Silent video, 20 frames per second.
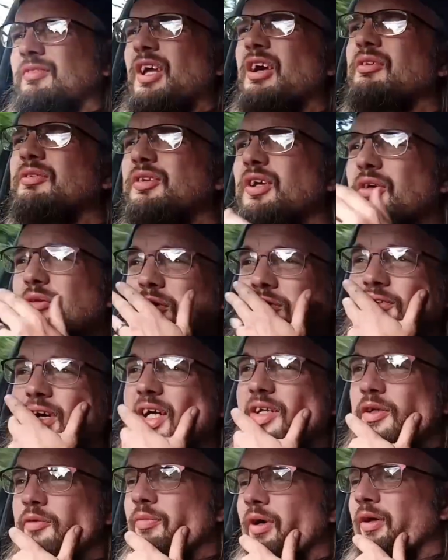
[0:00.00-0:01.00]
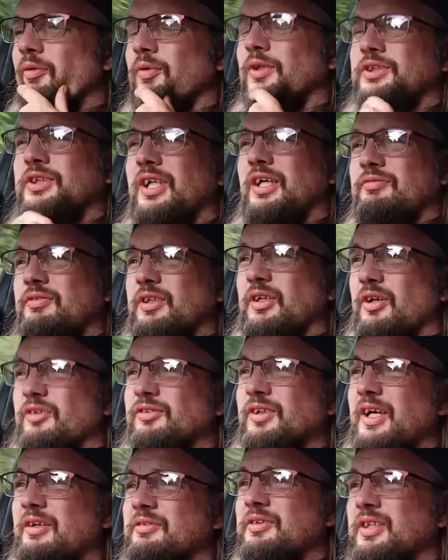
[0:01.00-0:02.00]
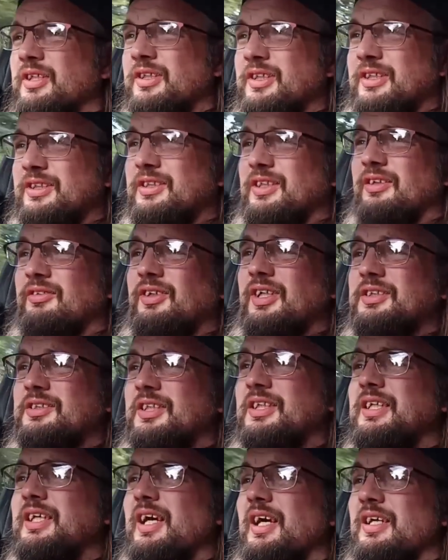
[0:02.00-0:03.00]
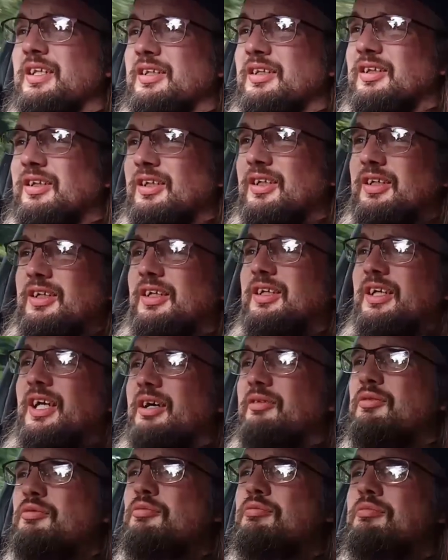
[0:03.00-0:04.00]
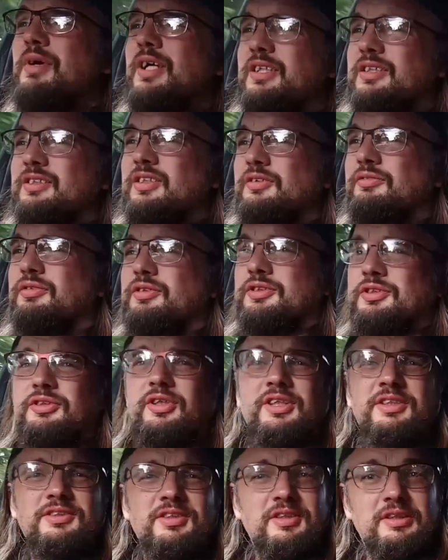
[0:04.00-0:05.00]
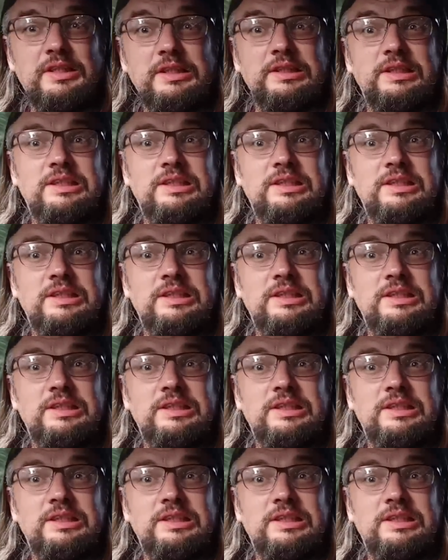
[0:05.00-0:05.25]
Oh no, a roundabout, we shall have to go round it and accelerate again. I'm immensely frustrated.